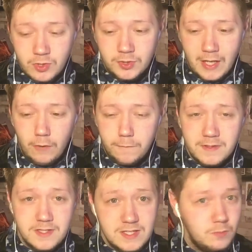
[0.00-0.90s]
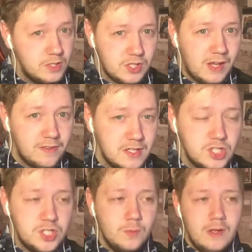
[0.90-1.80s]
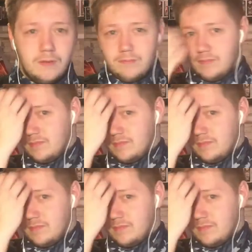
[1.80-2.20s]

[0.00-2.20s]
good offense in, which I think she will,